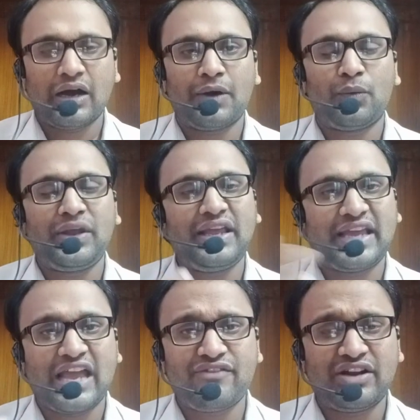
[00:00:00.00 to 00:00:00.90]
We
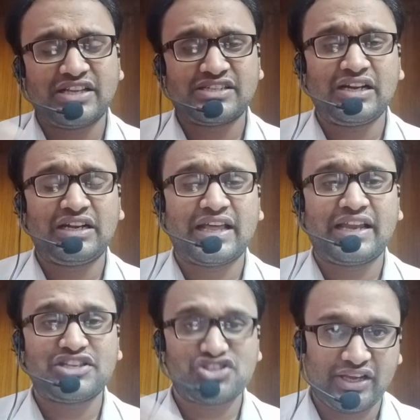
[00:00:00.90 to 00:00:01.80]
gave a
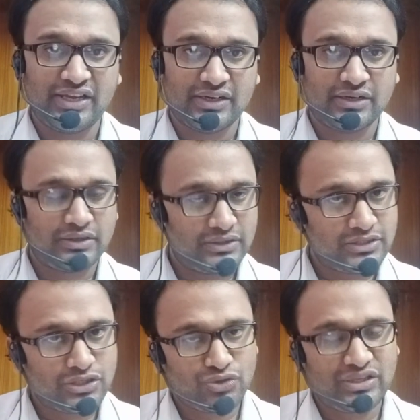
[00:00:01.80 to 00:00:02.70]
desultory cheer
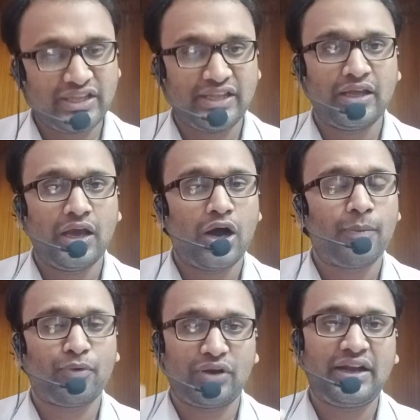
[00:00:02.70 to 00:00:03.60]
to the
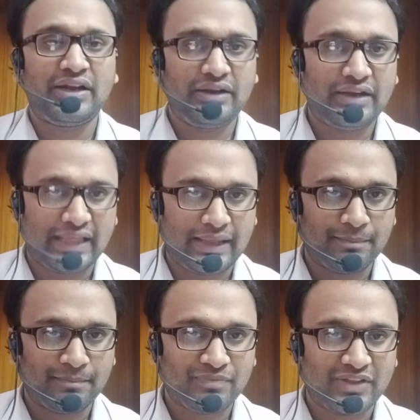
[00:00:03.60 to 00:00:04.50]
opponent
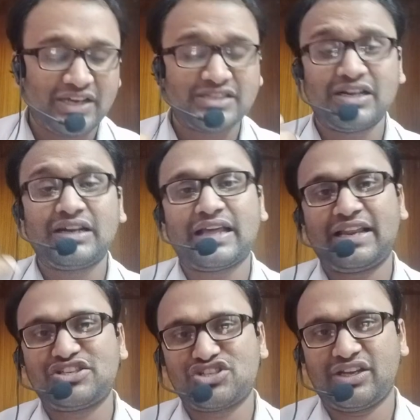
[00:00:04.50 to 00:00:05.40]
team.
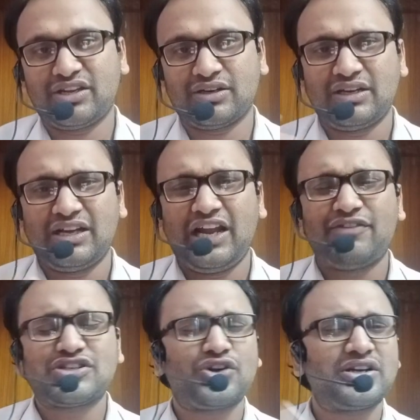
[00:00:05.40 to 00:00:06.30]
Desultory cheer. It
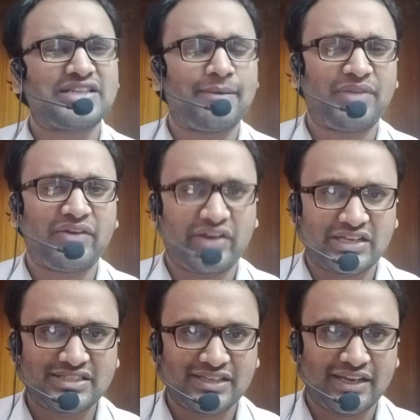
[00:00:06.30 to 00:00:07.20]
was not something very
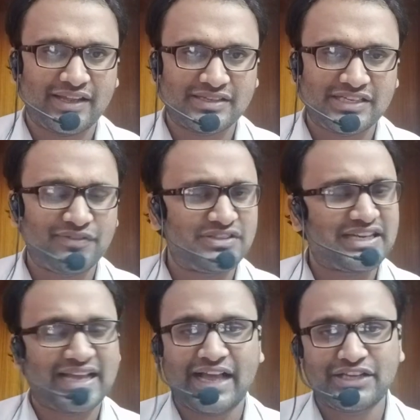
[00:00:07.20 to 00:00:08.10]
serious. It was a
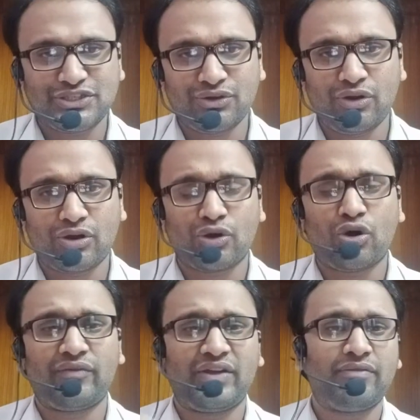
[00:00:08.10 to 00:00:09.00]
casual or
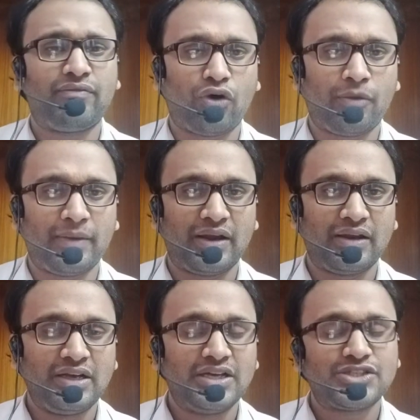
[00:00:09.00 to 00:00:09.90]
not very formal.
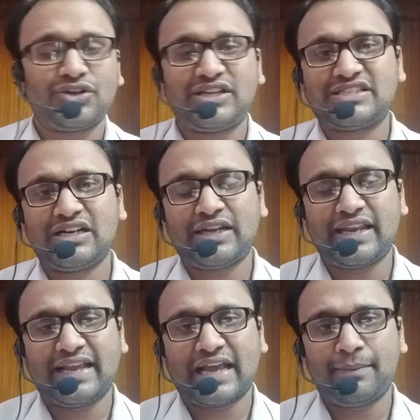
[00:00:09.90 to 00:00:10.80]
So
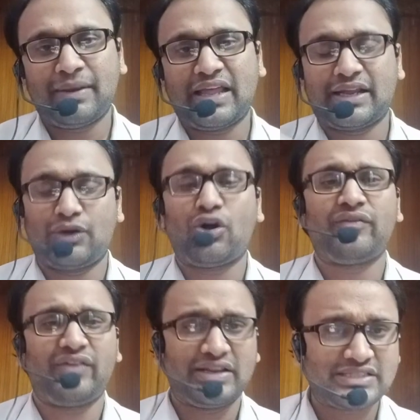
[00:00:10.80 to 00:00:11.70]
desultory can be like
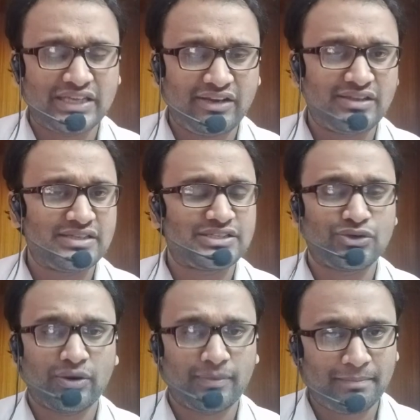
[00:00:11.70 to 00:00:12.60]
not very serious,
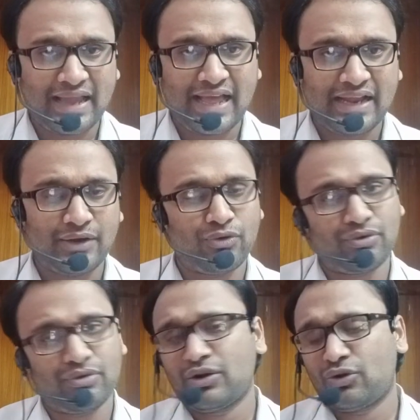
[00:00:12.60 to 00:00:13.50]
not planned,
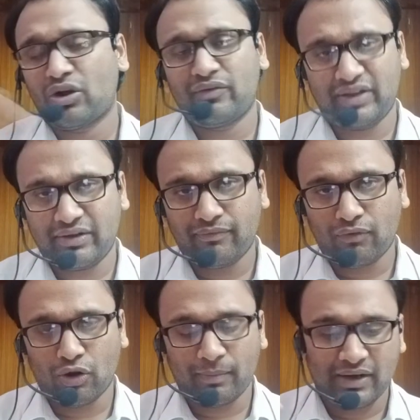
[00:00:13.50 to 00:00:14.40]
or not very
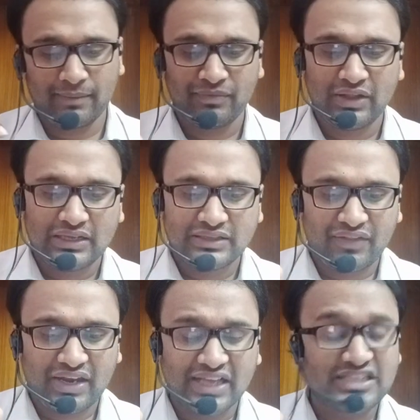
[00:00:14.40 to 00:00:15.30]
formal. Then
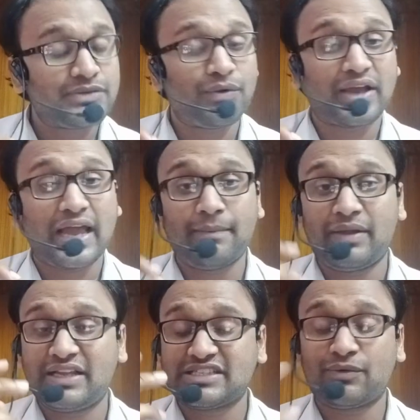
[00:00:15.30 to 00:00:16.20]
the next
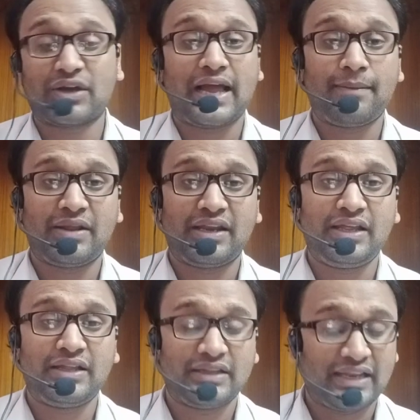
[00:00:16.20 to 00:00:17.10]
vocabulary is a
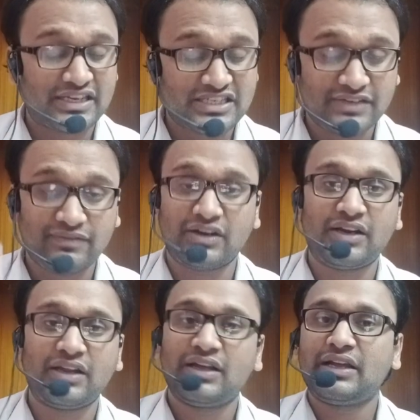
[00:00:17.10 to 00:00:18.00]
vocabulary. The next
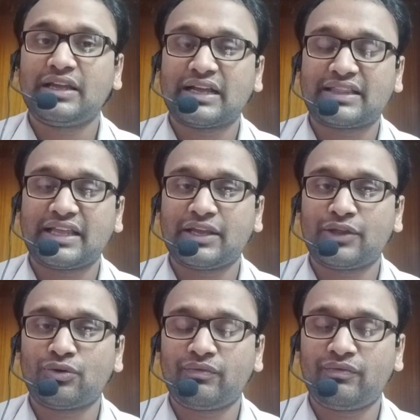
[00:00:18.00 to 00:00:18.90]
word, I think
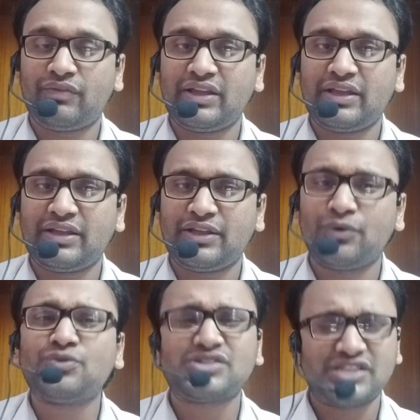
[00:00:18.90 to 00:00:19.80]
we
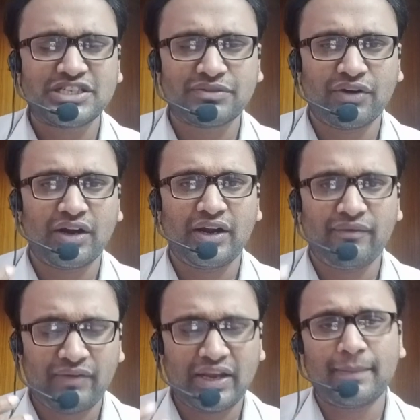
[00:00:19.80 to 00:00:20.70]
use this
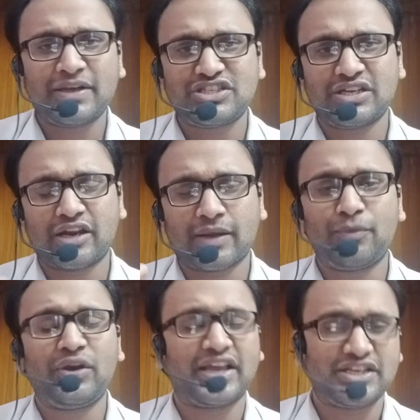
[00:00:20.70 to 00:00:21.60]
word very much in our
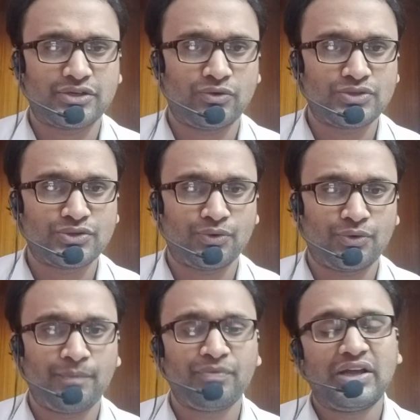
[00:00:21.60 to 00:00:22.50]
communication
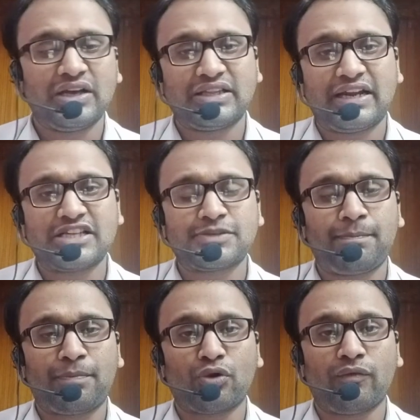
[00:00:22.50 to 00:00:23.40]
also. That is
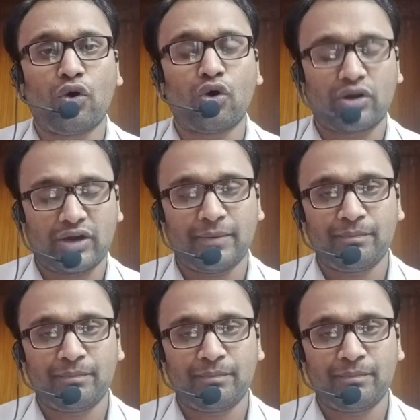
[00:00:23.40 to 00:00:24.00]
provoke.